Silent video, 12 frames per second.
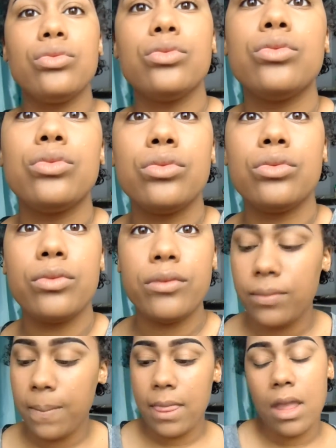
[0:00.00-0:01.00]
be
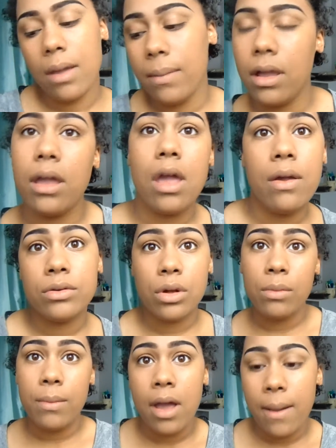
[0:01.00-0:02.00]
one color so it